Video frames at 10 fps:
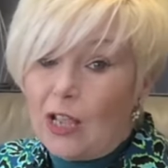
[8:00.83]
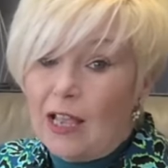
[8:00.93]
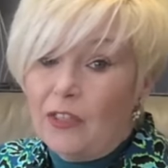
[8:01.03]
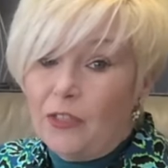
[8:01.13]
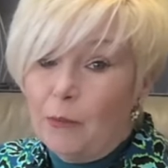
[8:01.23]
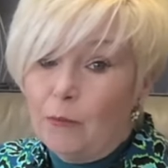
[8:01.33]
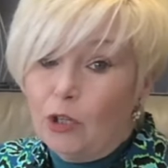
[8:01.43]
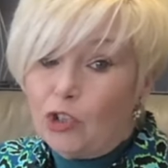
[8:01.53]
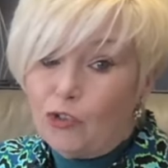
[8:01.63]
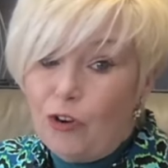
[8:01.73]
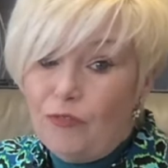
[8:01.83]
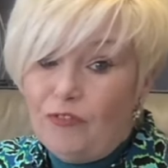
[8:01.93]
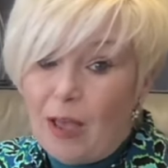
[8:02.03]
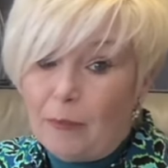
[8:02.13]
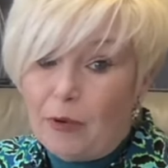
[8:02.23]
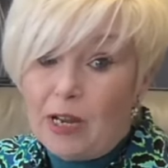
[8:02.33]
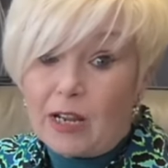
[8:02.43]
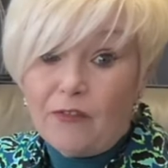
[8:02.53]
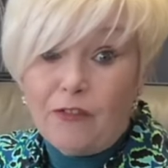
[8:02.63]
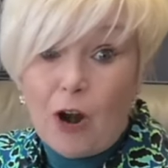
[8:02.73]
the mushroom fabric
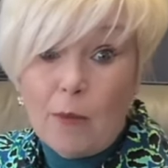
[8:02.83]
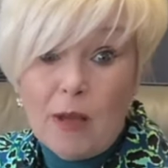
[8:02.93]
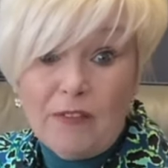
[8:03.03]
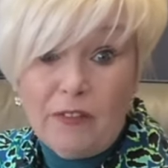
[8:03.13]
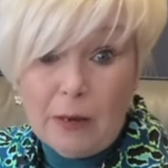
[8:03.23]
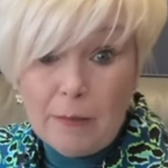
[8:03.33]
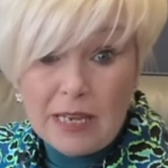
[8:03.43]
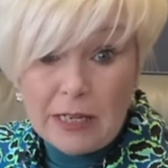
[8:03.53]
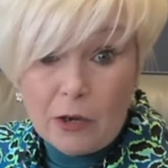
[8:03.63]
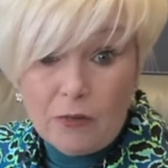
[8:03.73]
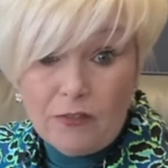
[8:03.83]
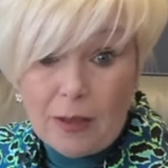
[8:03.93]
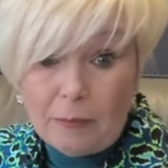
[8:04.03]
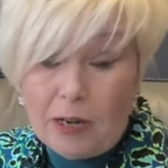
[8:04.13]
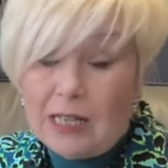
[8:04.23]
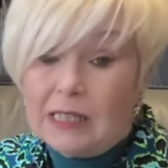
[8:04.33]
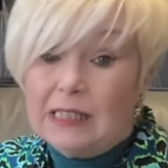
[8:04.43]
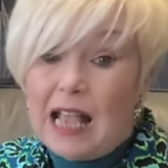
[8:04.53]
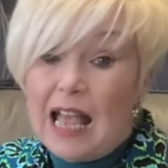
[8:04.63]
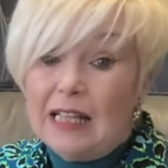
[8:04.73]
from Flamingo Fabrics,
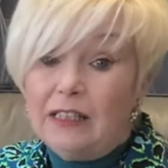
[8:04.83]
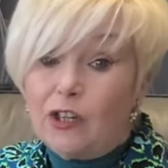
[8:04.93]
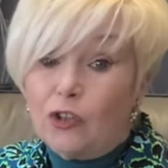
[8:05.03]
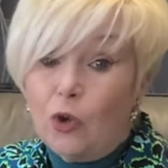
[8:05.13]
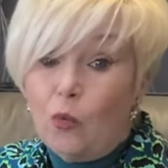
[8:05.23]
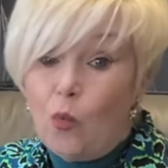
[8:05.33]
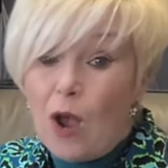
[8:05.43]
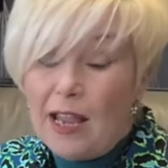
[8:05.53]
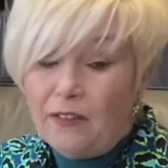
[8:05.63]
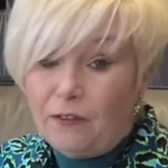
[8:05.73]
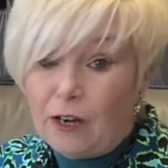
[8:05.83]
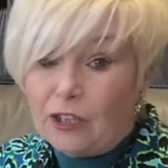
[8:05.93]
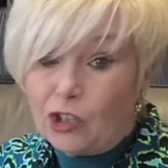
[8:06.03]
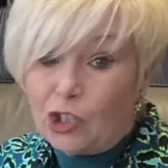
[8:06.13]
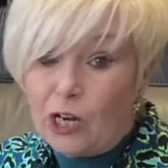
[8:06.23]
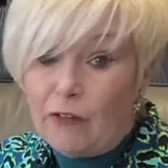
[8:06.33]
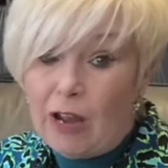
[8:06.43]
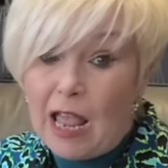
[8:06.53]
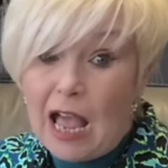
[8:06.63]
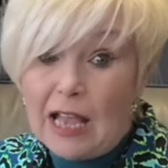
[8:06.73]
and the white French terry
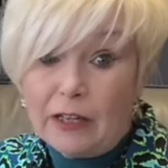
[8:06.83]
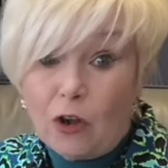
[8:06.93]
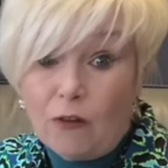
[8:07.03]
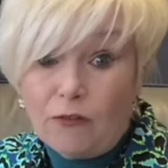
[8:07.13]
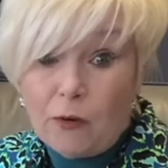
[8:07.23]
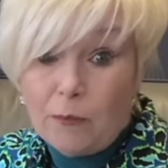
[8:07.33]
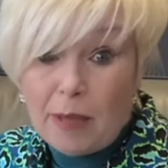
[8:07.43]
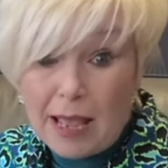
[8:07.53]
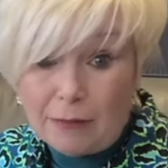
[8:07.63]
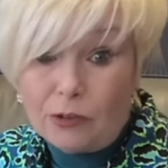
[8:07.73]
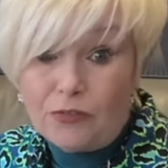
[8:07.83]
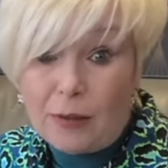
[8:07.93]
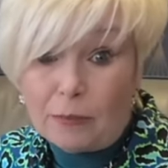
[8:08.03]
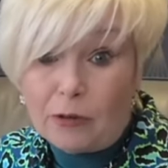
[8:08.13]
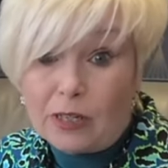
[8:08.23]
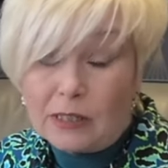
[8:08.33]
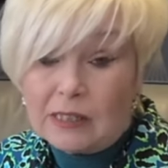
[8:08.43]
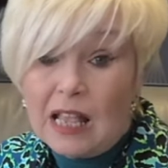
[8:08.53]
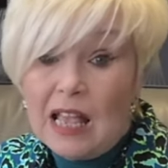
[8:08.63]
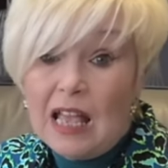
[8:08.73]
I got from Pound Fabrics.
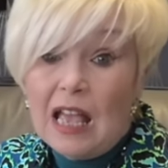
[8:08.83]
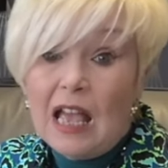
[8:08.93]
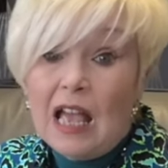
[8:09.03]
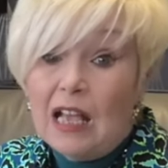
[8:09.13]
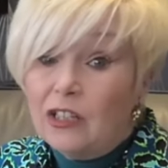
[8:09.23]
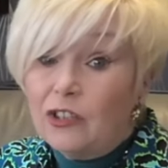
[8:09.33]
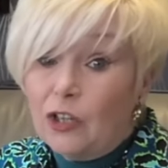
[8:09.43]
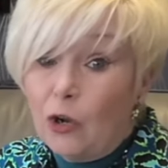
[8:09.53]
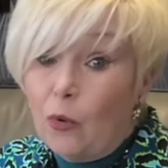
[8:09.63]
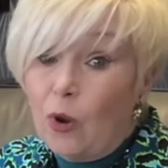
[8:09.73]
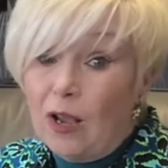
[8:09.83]
So